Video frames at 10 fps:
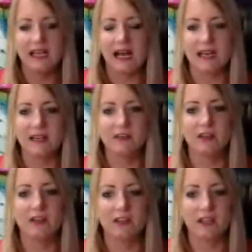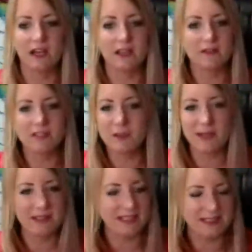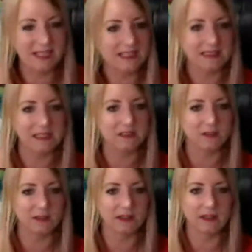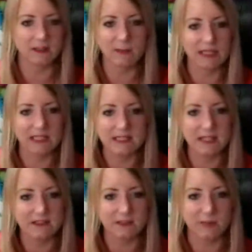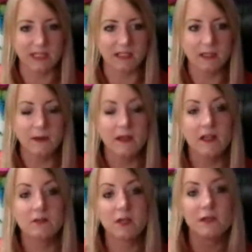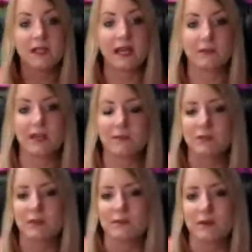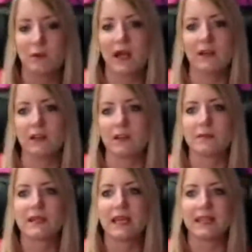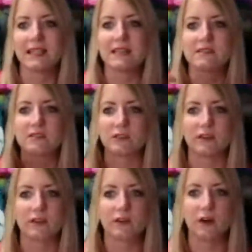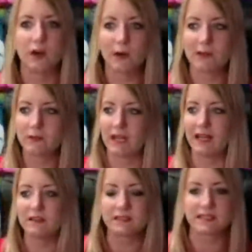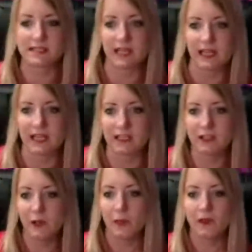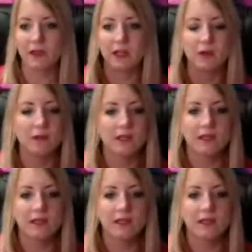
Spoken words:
I never knew any of these tactics or anything. It didn't make any sense to me. It was only like when I've been doing it for a while, I've been getting leads and stuff. I thought, oh, everyone else is saying, you know,